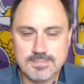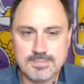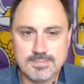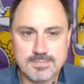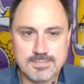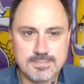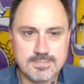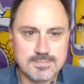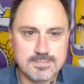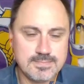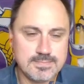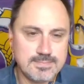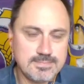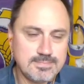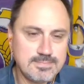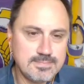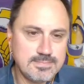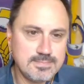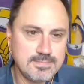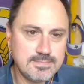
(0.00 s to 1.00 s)

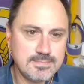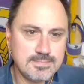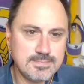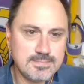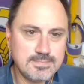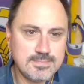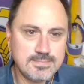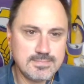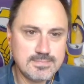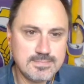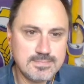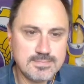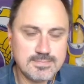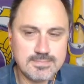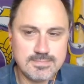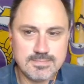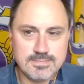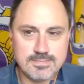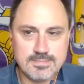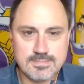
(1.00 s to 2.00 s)

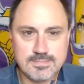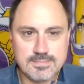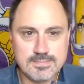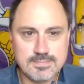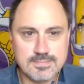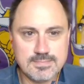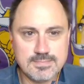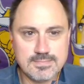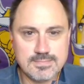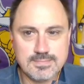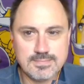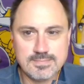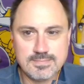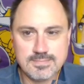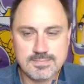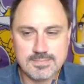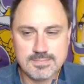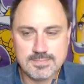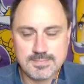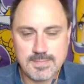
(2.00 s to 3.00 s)

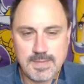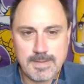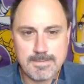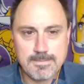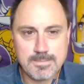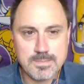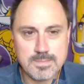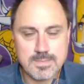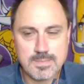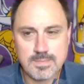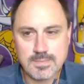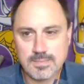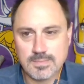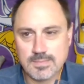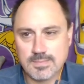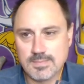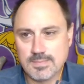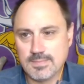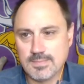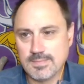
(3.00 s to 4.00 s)

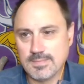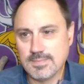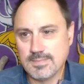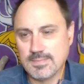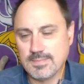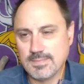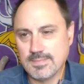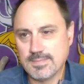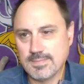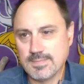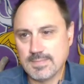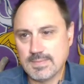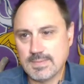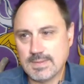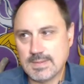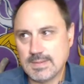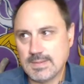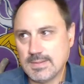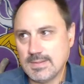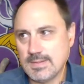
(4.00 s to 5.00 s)

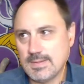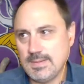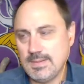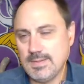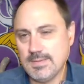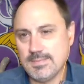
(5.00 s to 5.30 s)
No words are spoken by the person on screen.